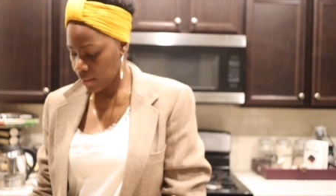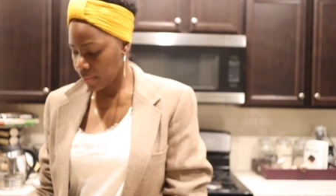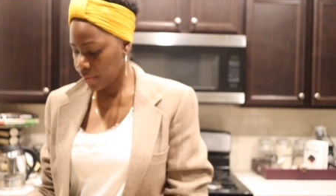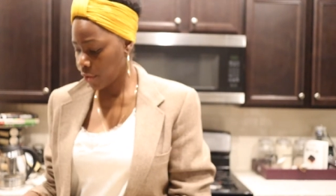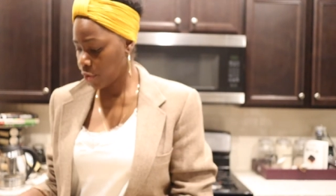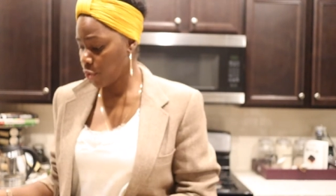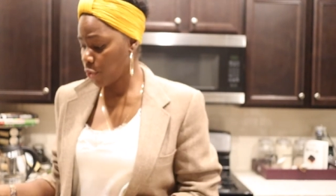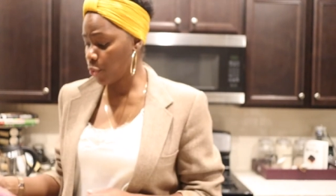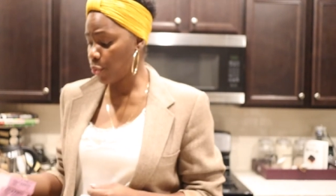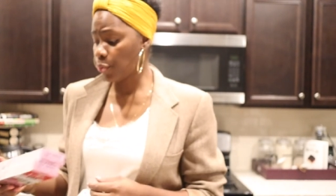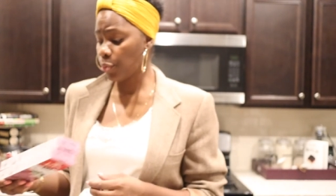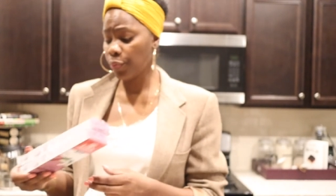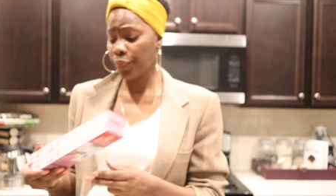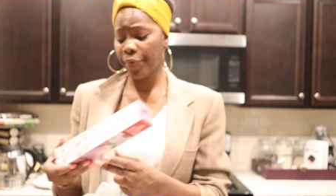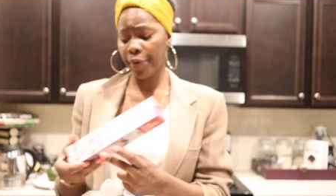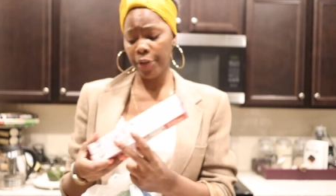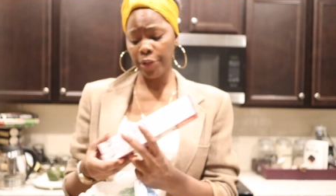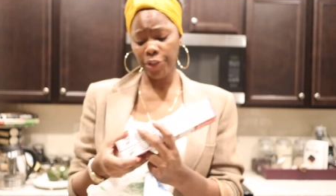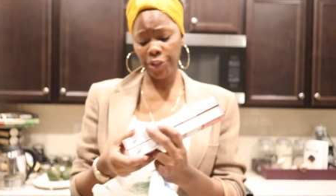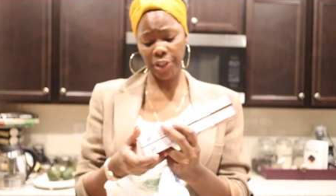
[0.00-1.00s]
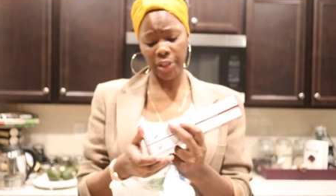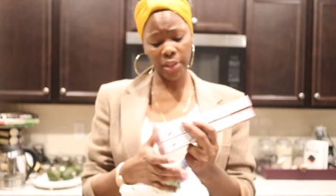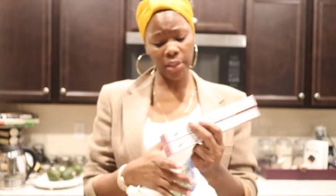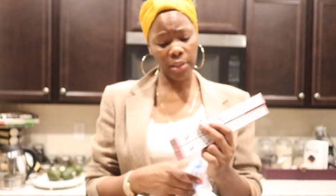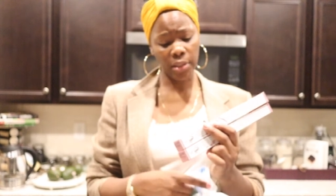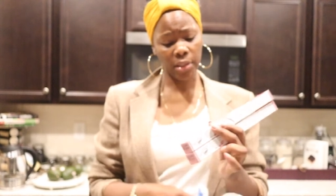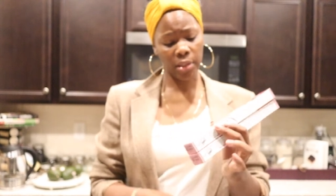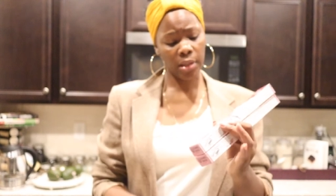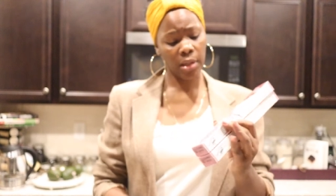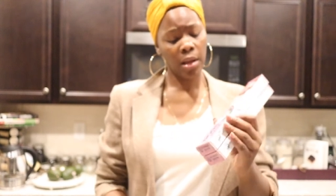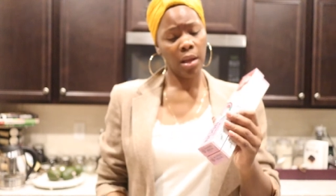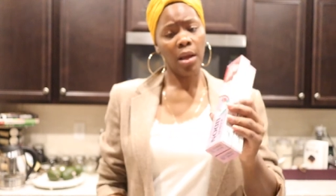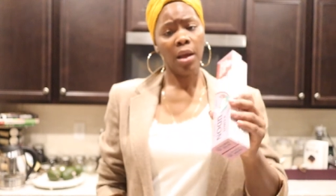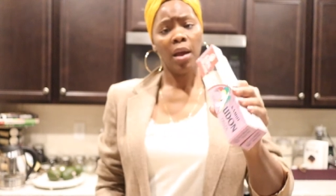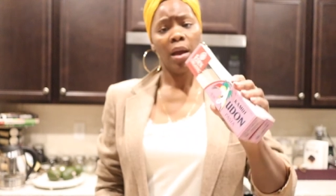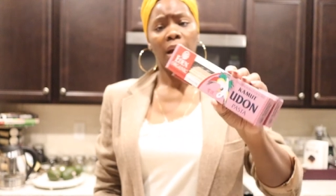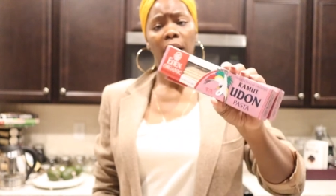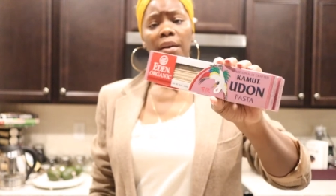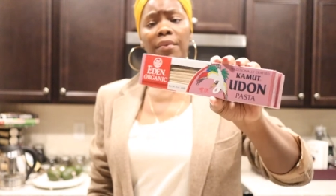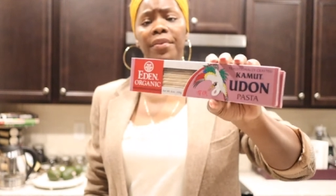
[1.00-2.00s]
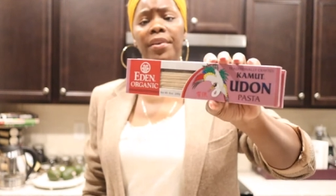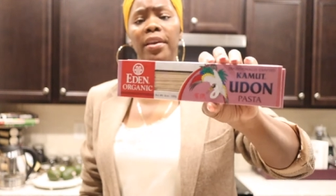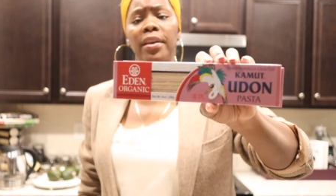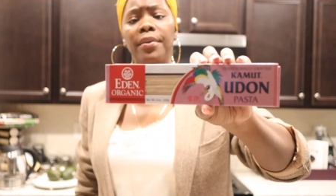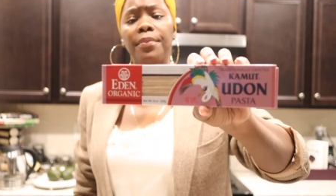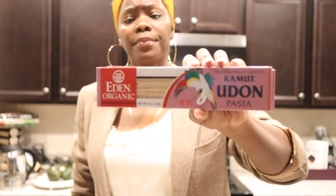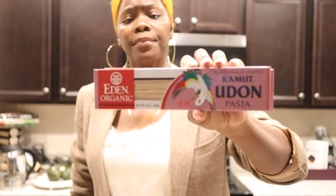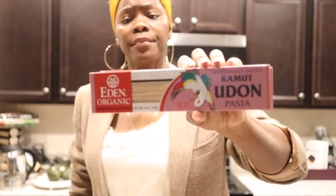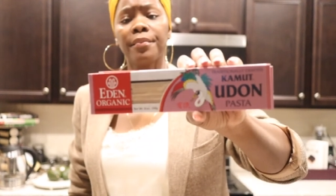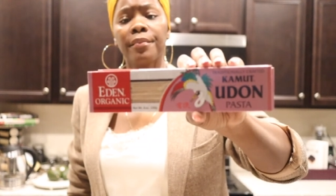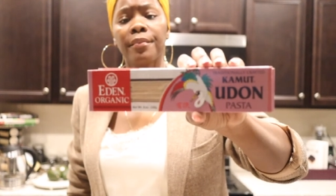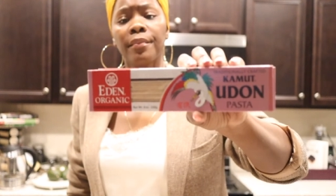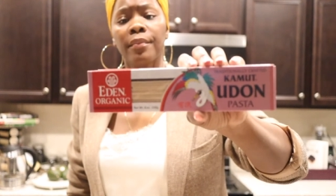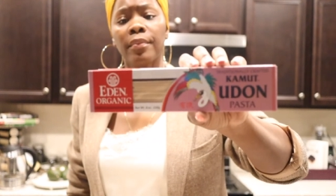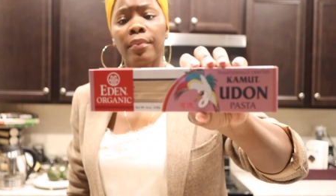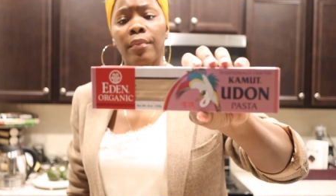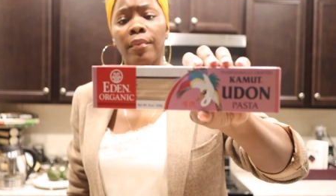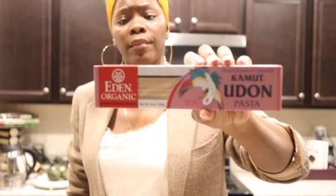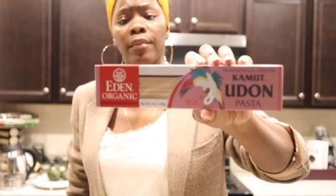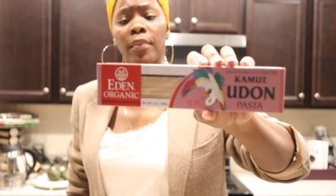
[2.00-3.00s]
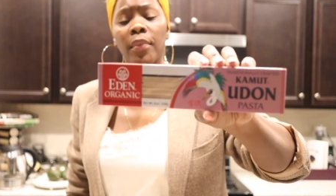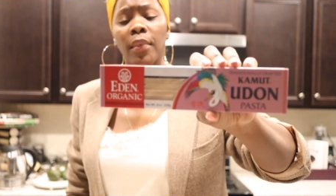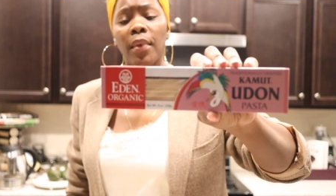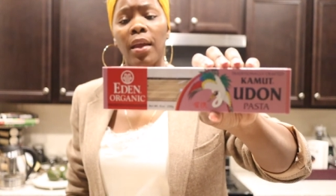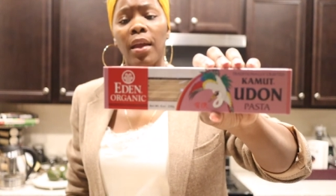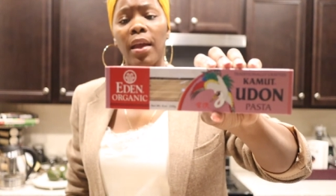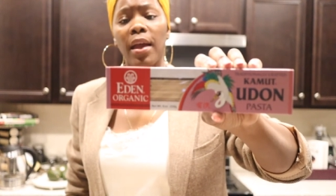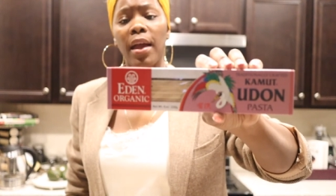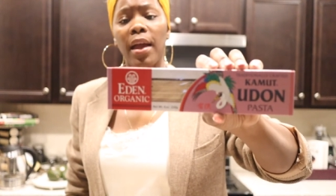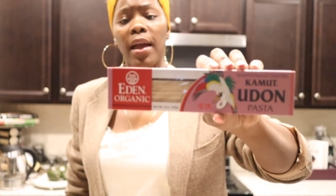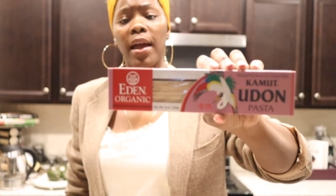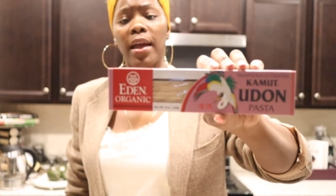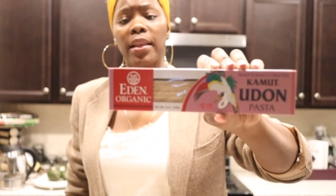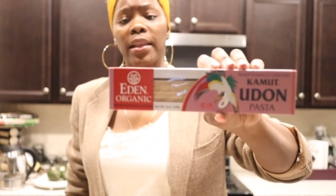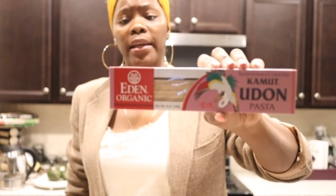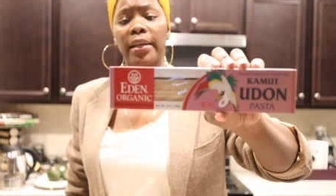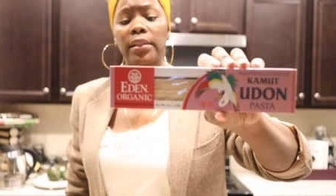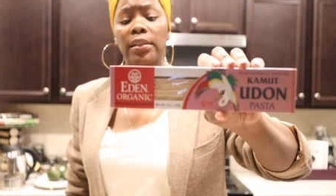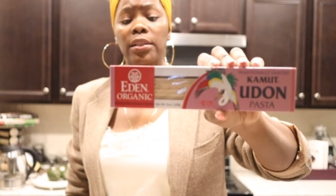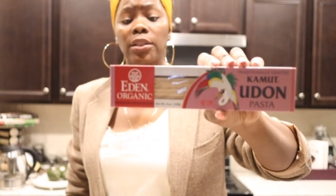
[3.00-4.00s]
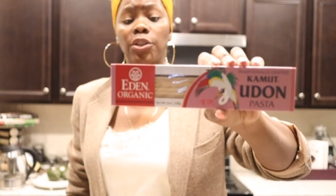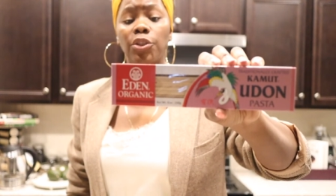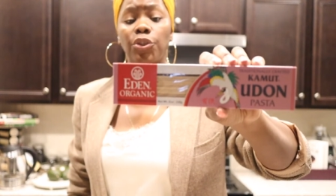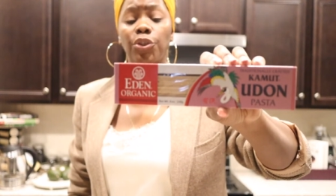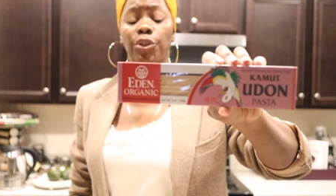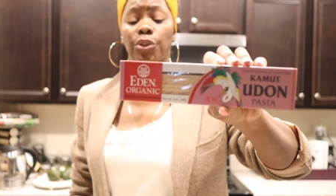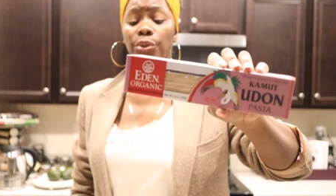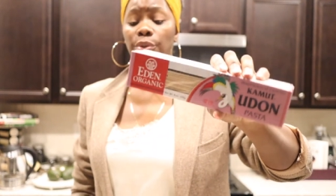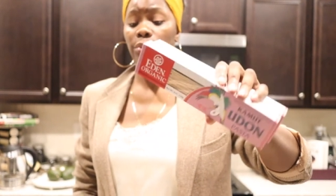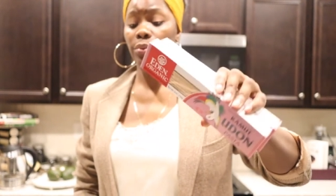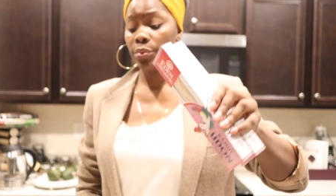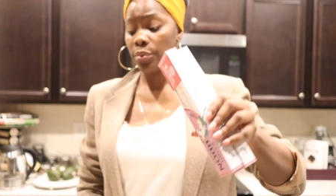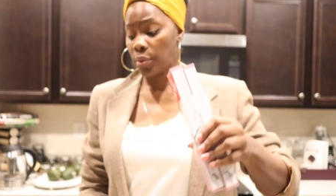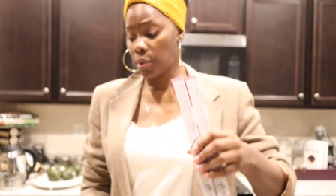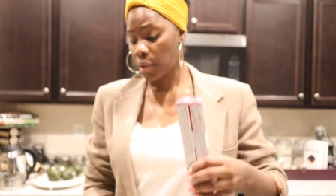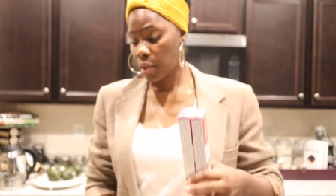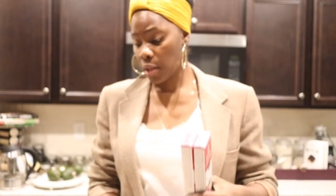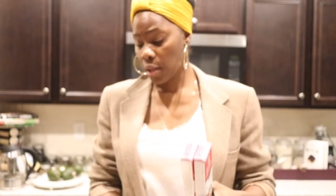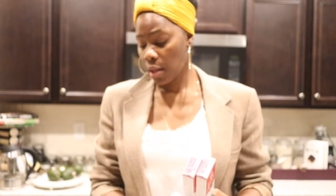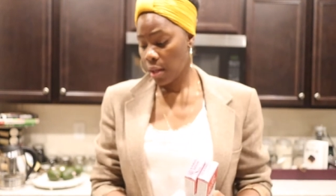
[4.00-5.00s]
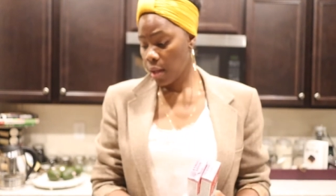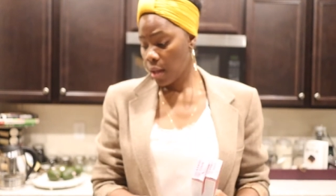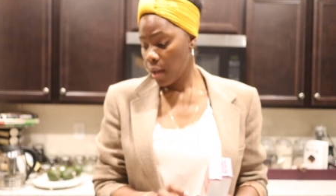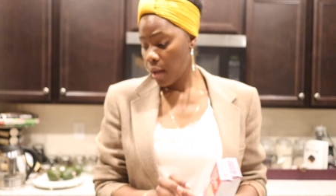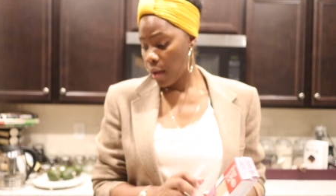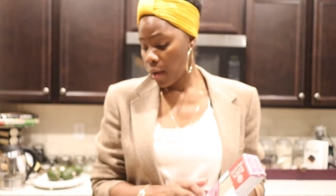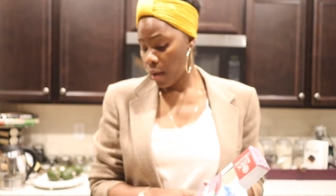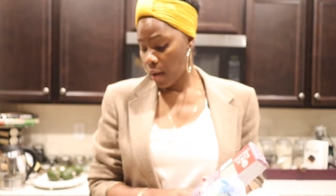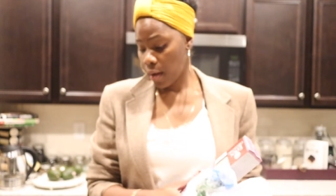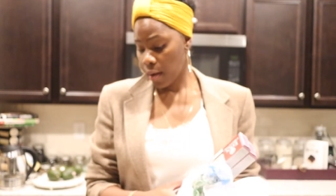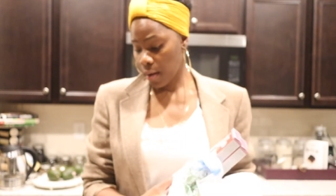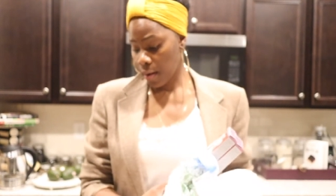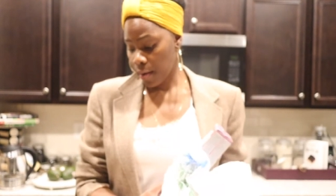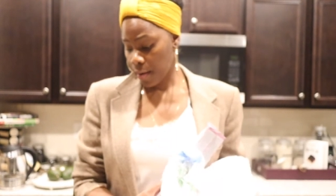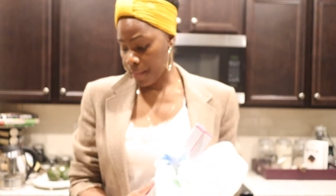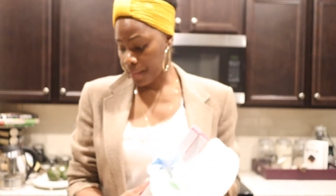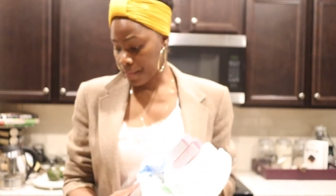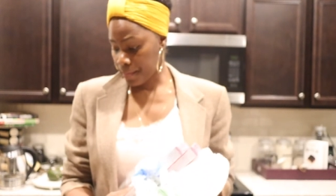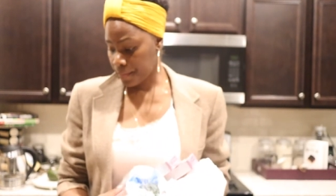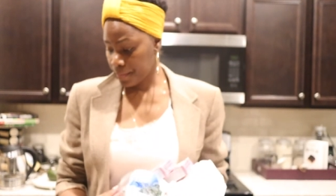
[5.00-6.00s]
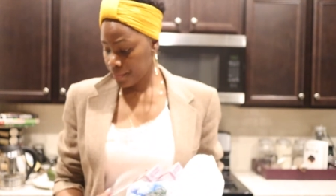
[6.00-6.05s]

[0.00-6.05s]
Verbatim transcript: the noodle version of it. I like this too. Um,